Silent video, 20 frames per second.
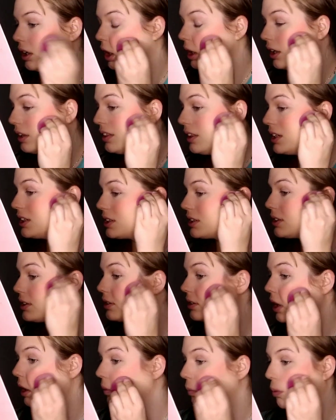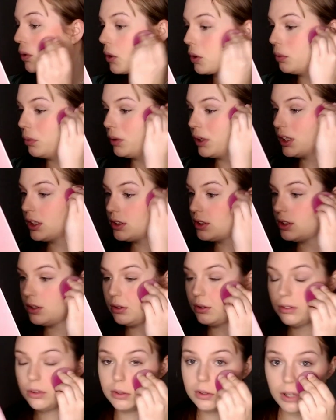And we're going
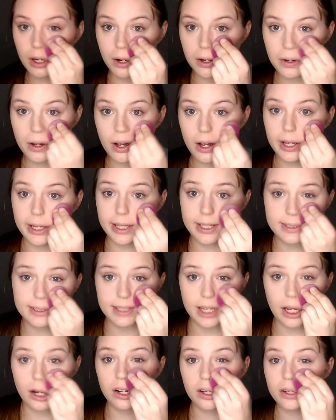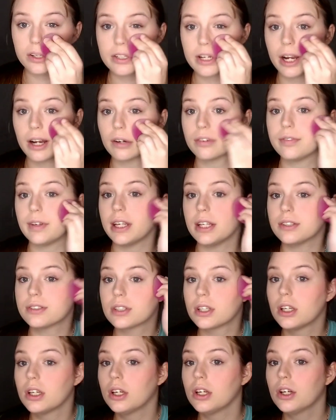to like set our entire
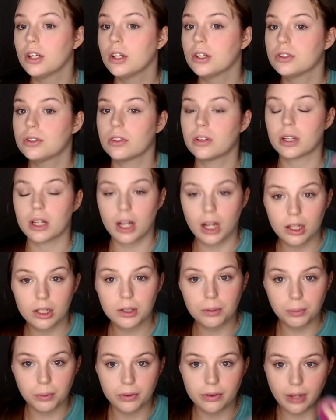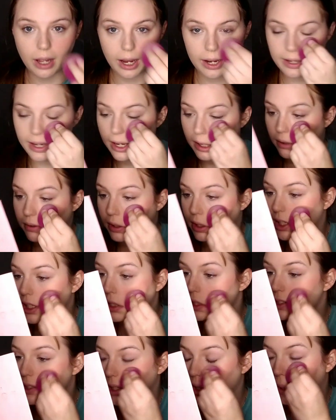face, so the color will die down in
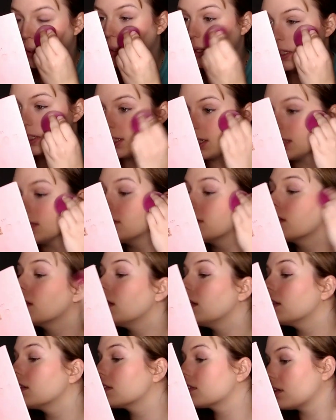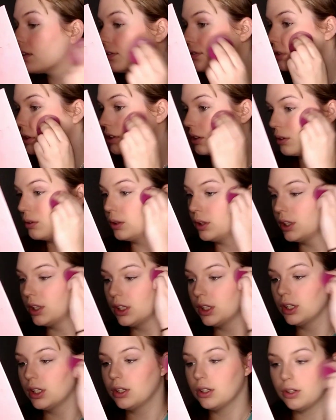its like intensity and stuff. So
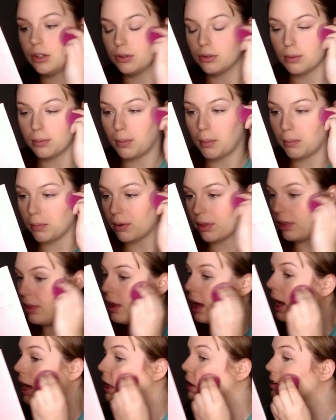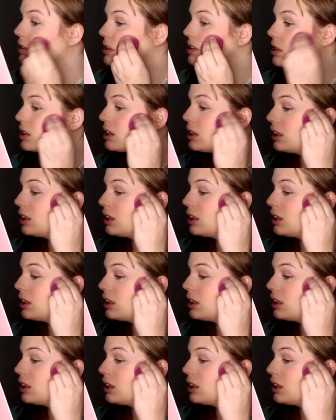do remember that.